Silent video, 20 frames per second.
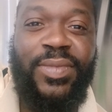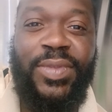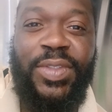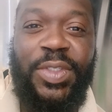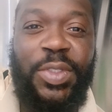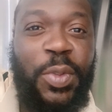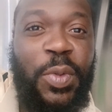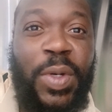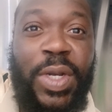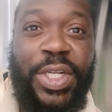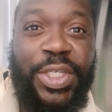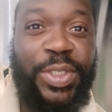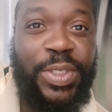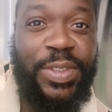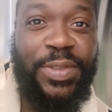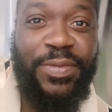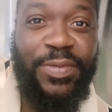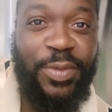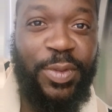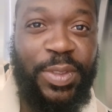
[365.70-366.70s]

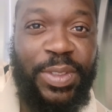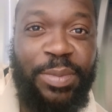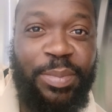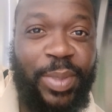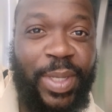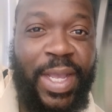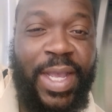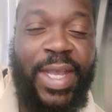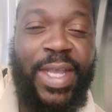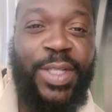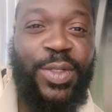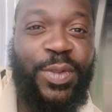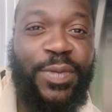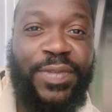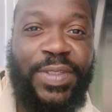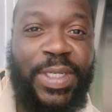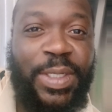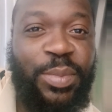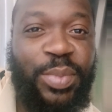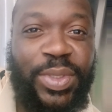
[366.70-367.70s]
240 pounds with
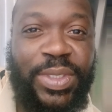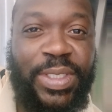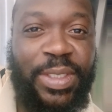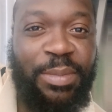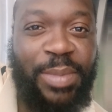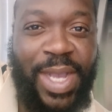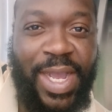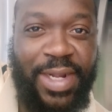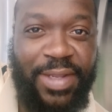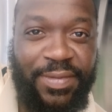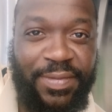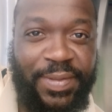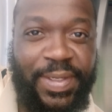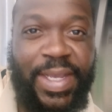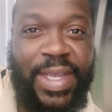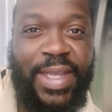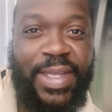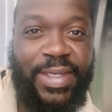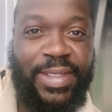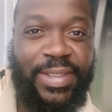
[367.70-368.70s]
10% body
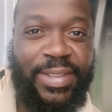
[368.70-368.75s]
fat